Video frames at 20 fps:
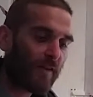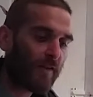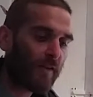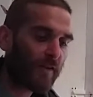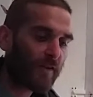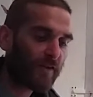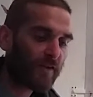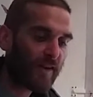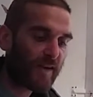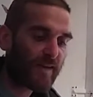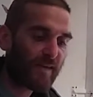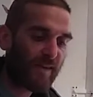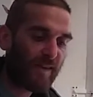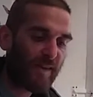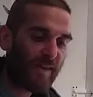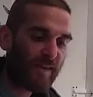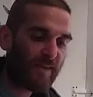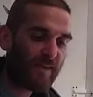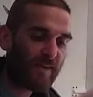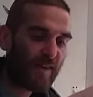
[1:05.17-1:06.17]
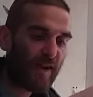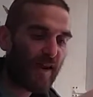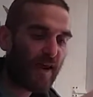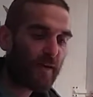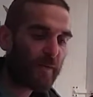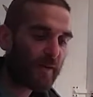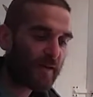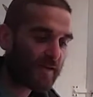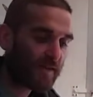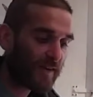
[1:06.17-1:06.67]
So we got stickers in this.
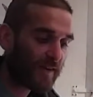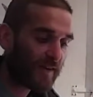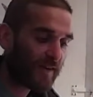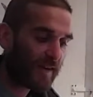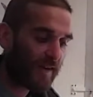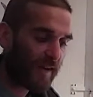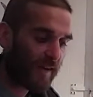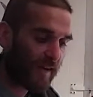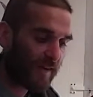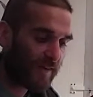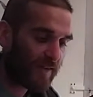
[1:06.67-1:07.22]
Oh, we got stickers in there.